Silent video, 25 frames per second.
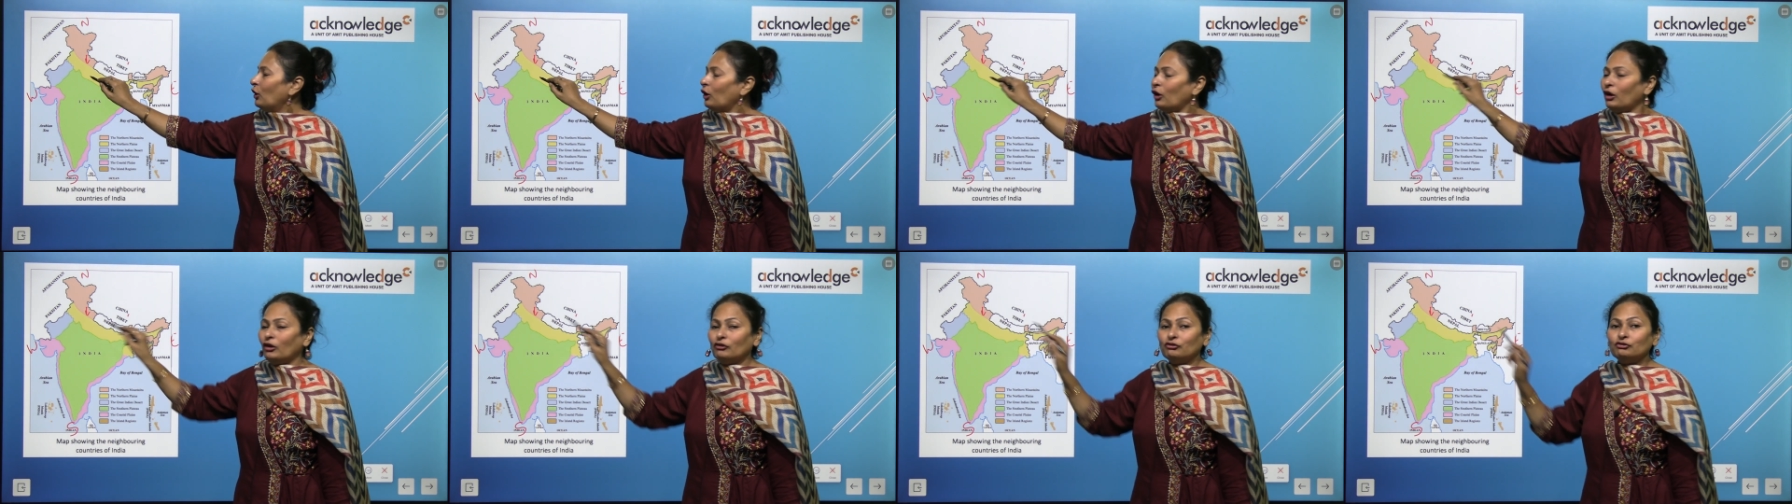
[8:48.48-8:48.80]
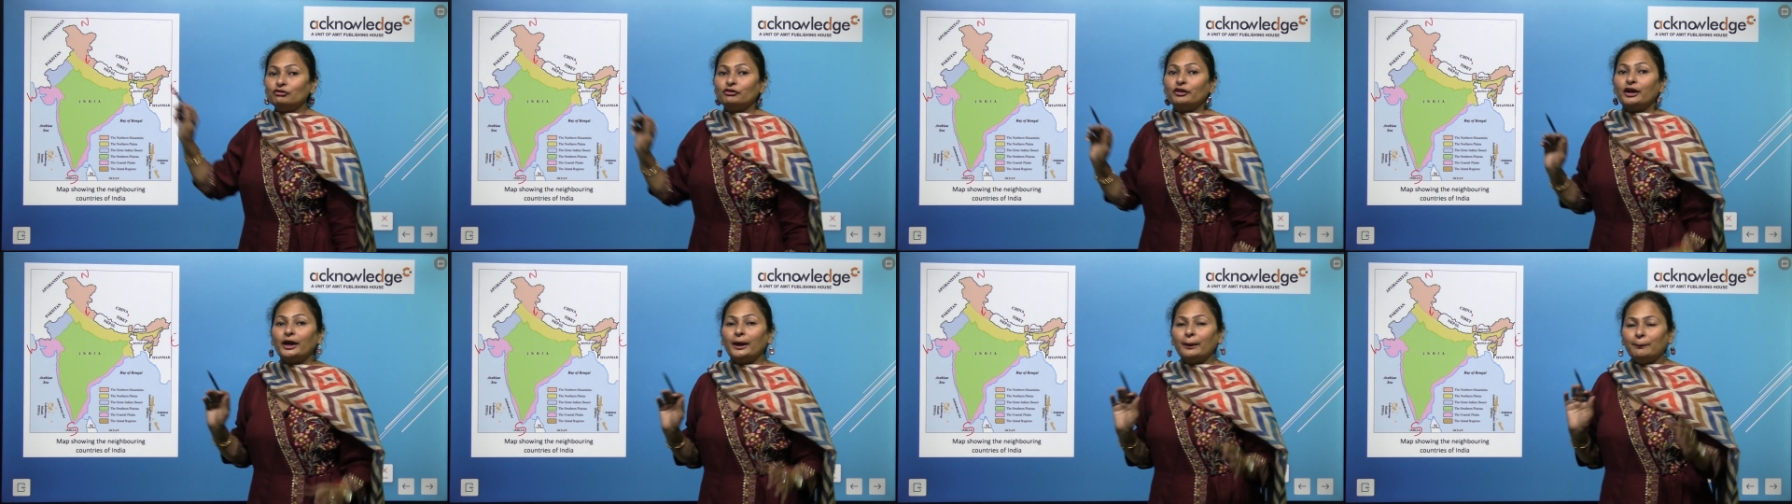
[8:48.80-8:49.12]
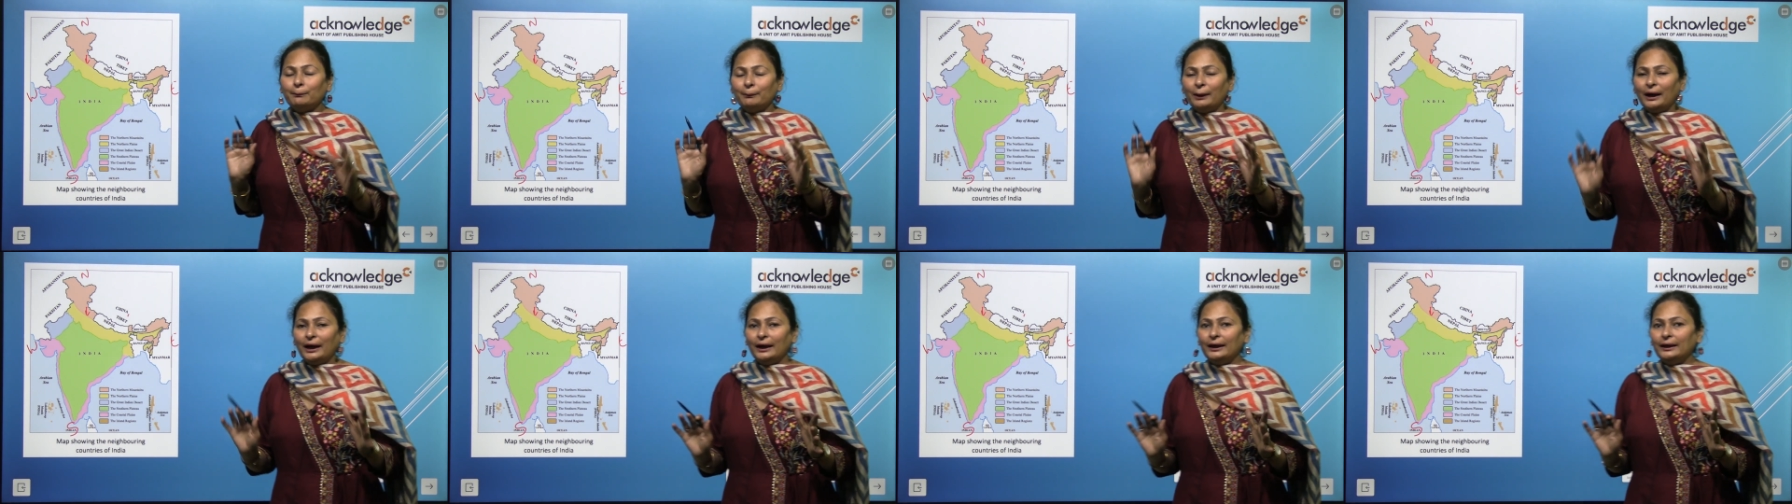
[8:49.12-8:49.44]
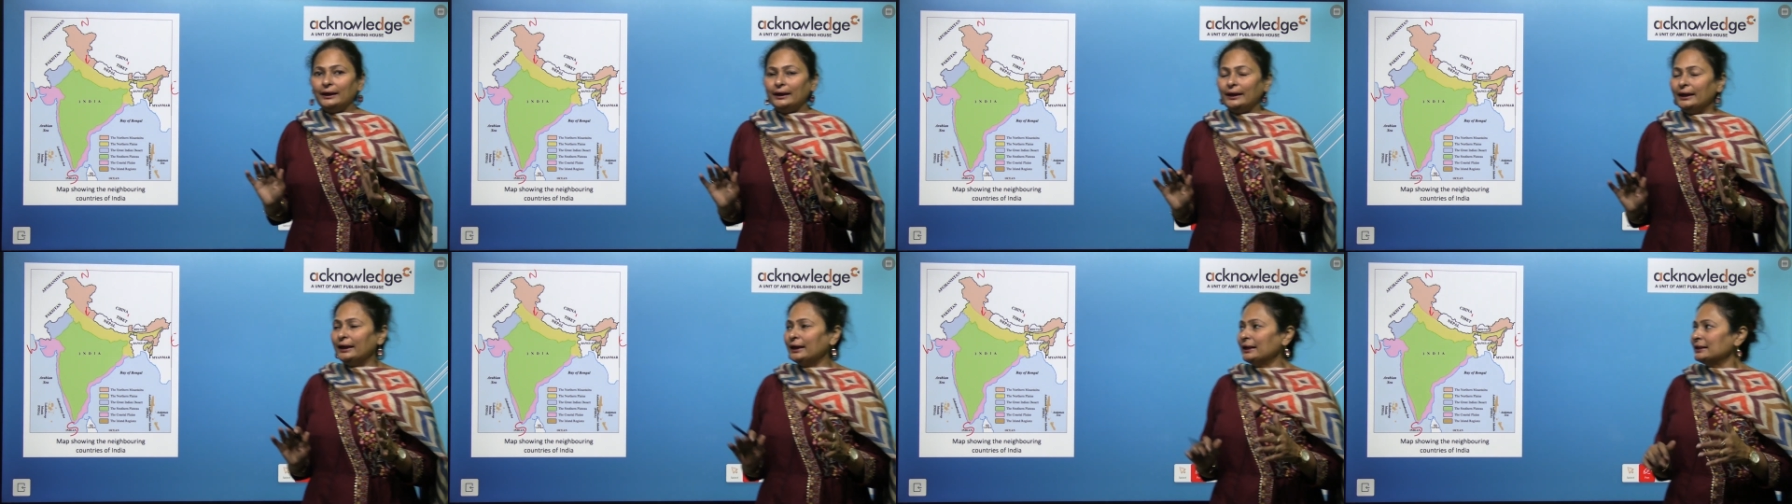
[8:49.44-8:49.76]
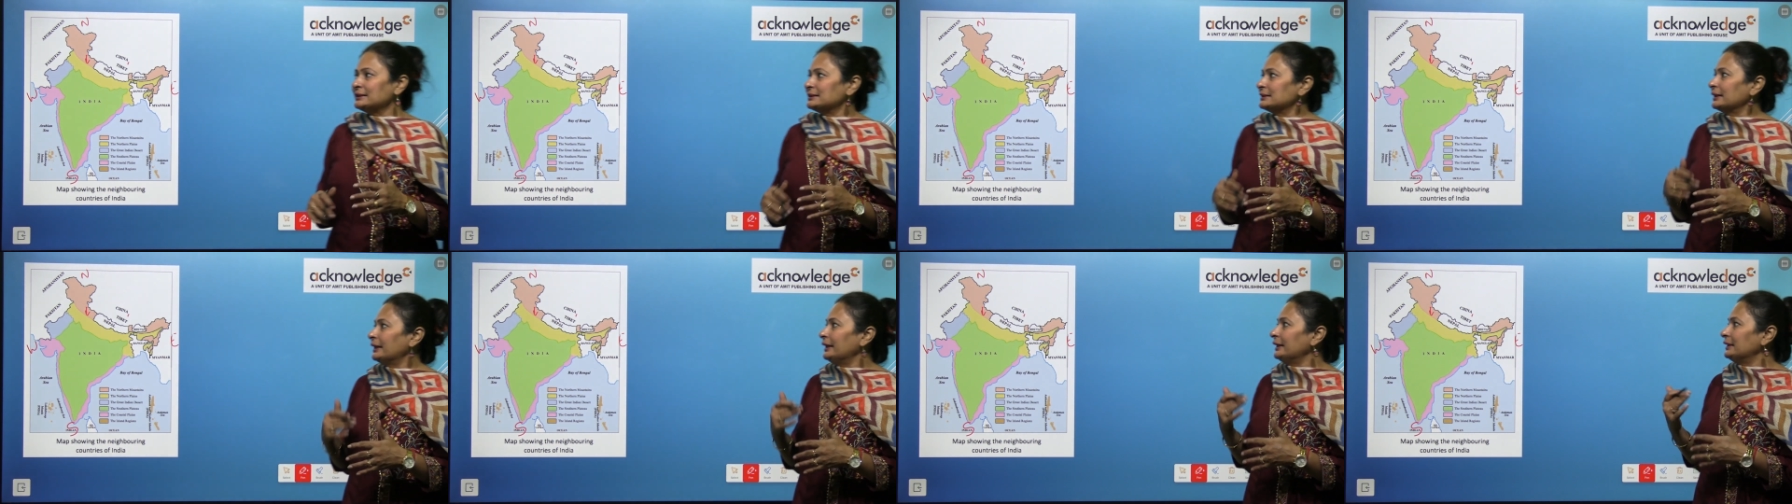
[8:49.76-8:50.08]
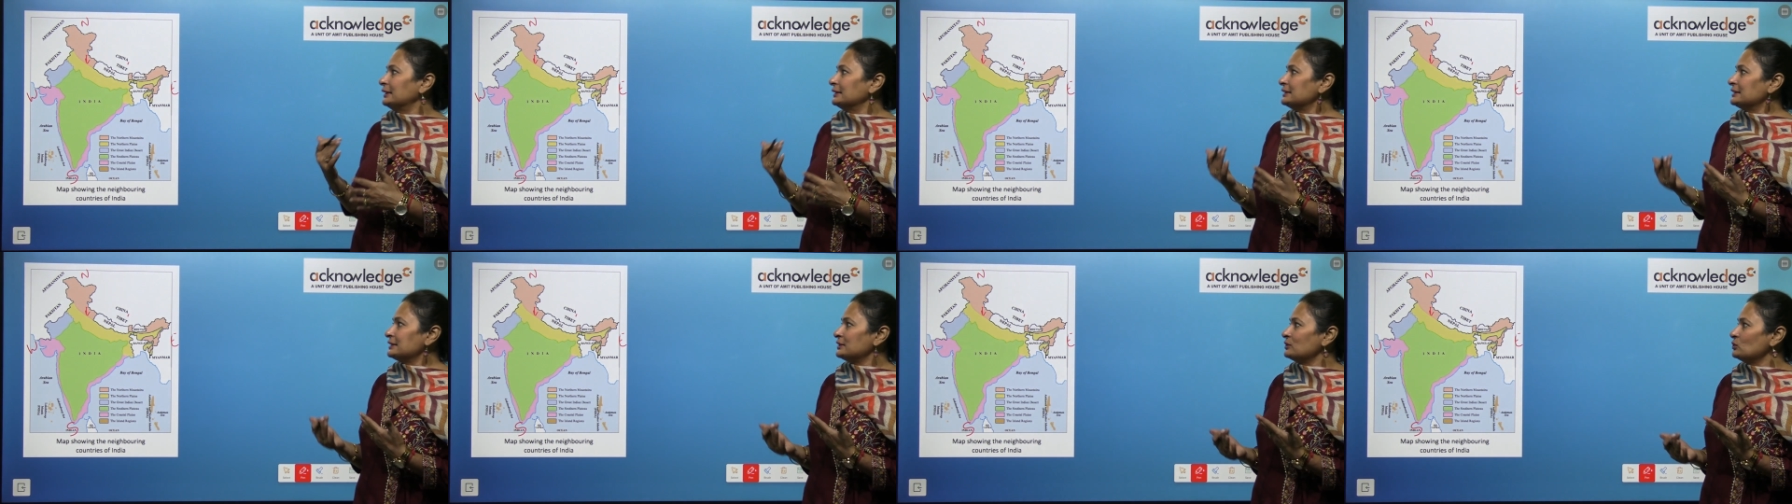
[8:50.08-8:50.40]
of Himalayas.
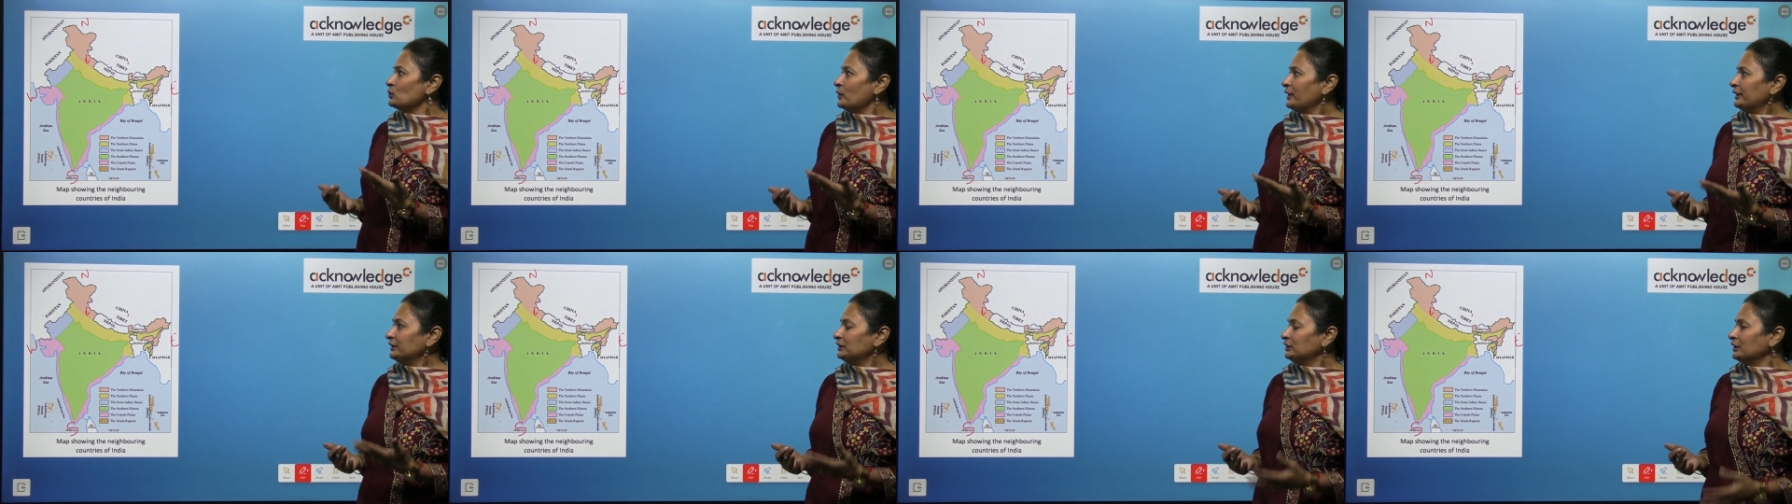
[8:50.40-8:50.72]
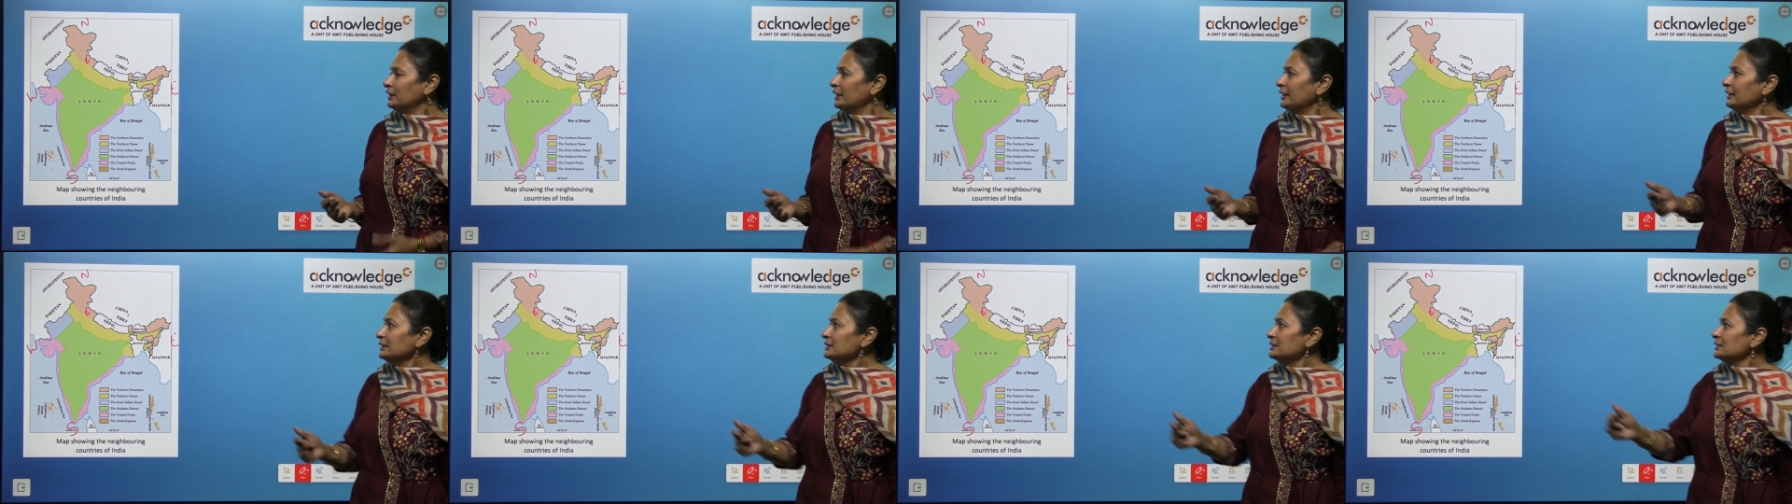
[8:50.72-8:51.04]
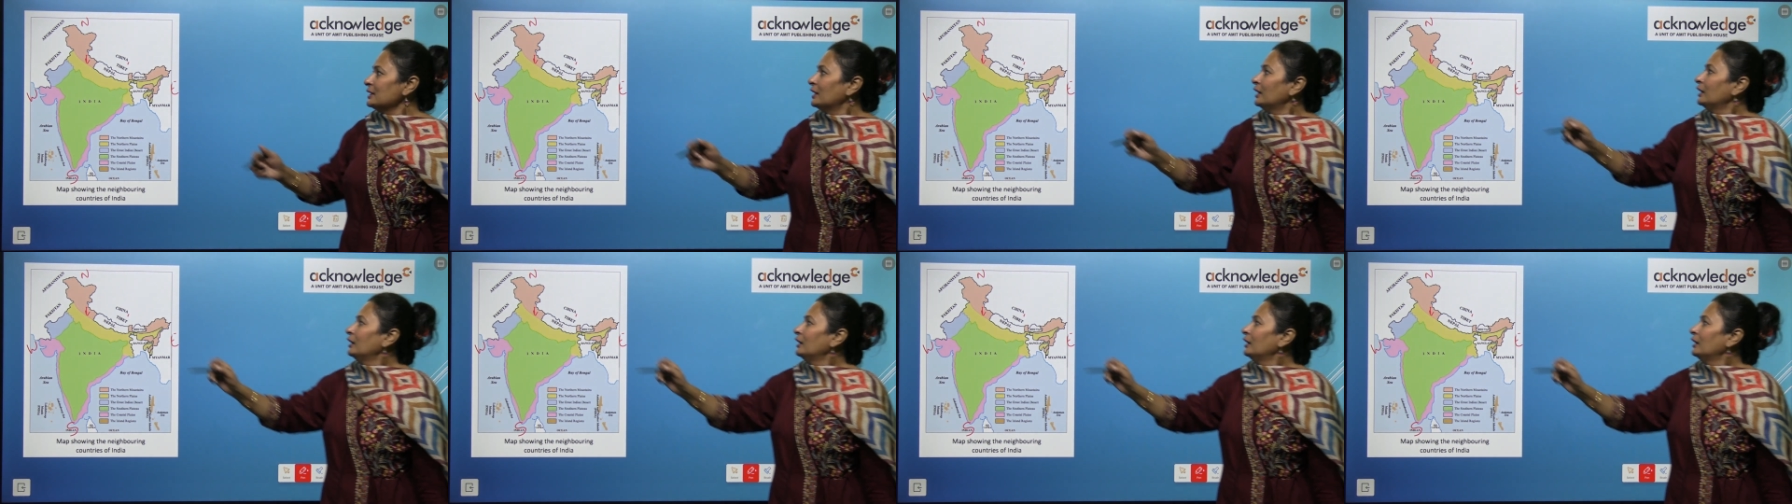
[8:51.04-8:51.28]
It stretches